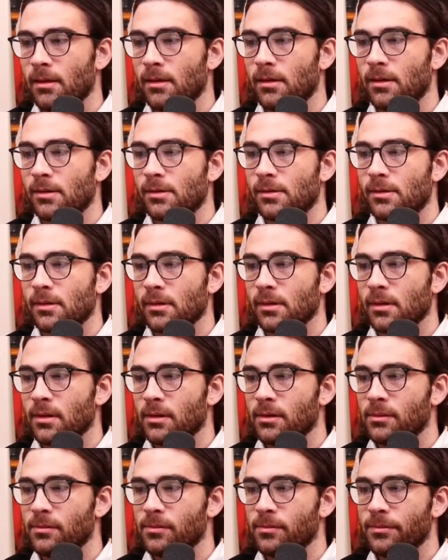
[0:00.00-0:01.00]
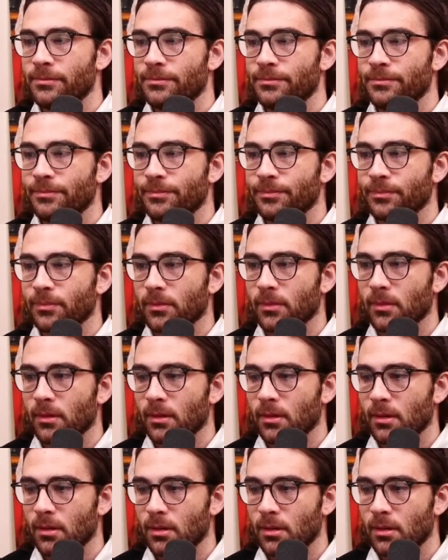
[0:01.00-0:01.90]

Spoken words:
(silence)